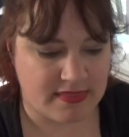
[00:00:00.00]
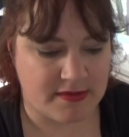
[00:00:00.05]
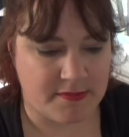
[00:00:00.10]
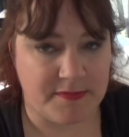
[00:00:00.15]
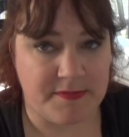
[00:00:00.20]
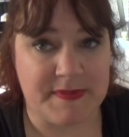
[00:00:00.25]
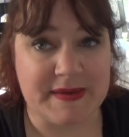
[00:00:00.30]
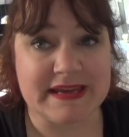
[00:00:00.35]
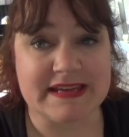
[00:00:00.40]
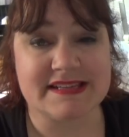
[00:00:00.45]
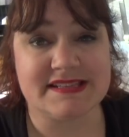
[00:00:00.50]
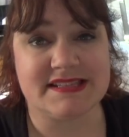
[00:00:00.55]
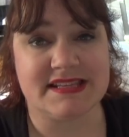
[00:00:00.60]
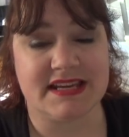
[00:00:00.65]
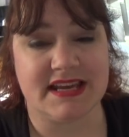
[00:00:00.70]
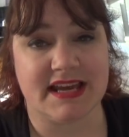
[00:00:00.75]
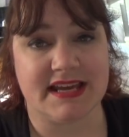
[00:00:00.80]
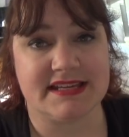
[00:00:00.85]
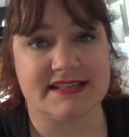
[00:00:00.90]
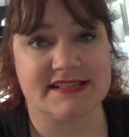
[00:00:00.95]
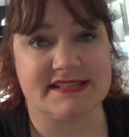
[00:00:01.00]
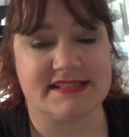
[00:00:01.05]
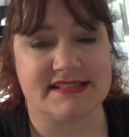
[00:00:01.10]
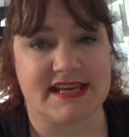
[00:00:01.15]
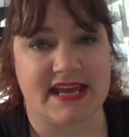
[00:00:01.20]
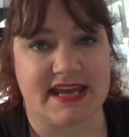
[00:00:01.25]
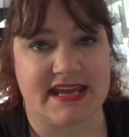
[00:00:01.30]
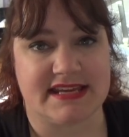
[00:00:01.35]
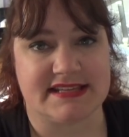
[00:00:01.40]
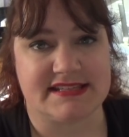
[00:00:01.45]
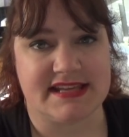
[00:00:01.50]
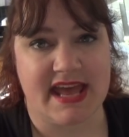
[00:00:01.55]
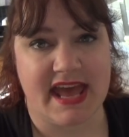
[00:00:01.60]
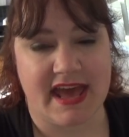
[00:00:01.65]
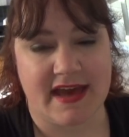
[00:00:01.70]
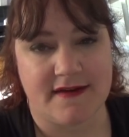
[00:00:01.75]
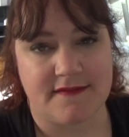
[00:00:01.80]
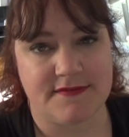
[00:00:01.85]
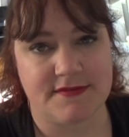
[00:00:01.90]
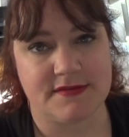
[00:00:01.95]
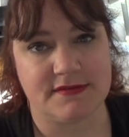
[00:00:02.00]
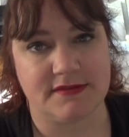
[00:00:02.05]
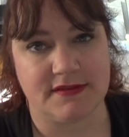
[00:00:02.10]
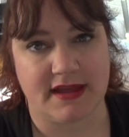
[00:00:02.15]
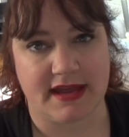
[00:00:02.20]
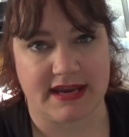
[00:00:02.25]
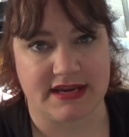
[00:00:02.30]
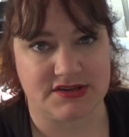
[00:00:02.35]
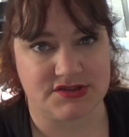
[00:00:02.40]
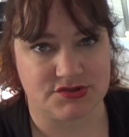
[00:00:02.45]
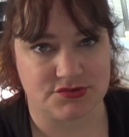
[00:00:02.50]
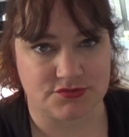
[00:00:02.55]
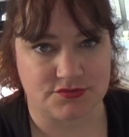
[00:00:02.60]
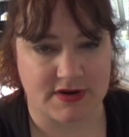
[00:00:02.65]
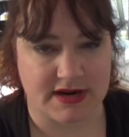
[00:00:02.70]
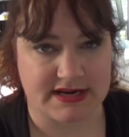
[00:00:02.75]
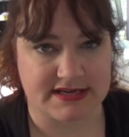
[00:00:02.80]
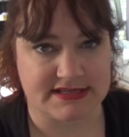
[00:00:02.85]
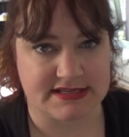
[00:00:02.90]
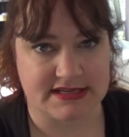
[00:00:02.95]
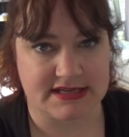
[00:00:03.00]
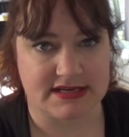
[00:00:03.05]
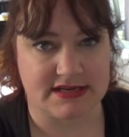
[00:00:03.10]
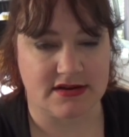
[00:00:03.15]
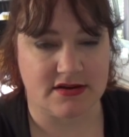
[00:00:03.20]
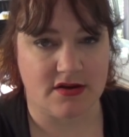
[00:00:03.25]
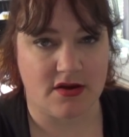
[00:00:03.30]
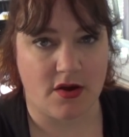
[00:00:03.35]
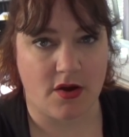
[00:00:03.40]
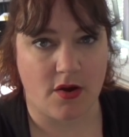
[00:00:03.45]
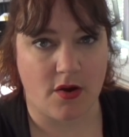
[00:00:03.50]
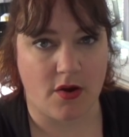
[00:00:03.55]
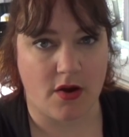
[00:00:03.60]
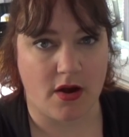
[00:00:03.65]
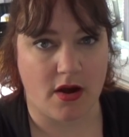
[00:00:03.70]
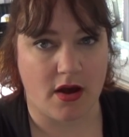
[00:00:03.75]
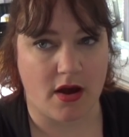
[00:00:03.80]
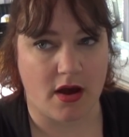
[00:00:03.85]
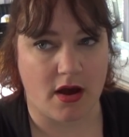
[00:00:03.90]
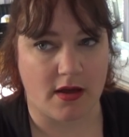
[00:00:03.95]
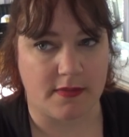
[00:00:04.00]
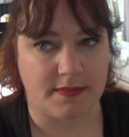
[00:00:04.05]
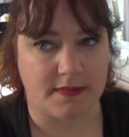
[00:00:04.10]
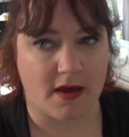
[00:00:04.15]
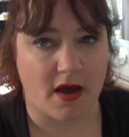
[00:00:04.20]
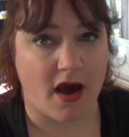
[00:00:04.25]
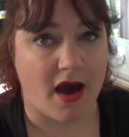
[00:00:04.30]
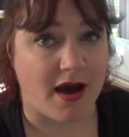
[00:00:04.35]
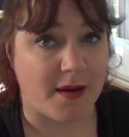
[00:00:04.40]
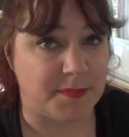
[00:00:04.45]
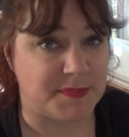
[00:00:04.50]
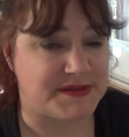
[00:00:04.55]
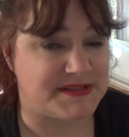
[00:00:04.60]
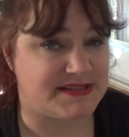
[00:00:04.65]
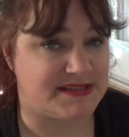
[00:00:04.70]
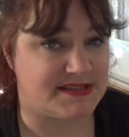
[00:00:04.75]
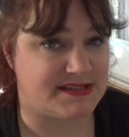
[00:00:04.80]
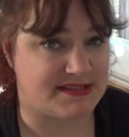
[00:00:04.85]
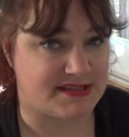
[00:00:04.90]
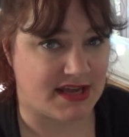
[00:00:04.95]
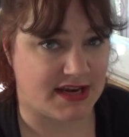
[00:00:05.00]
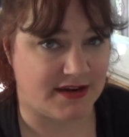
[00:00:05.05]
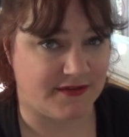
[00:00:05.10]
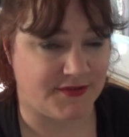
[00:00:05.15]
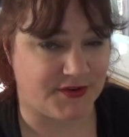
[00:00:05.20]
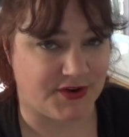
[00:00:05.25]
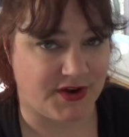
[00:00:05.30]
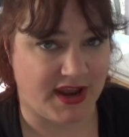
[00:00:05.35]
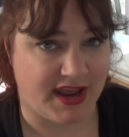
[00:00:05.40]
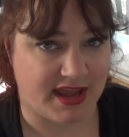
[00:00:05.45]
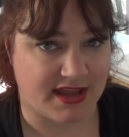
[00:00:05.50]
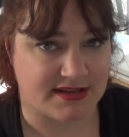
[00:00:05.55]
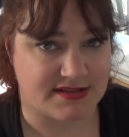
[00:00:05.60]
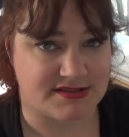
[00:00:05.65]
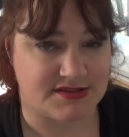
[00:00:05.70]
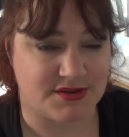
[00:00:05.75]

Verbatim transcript: The biggest thing I can say is have the light directed on the opposite side of your hand.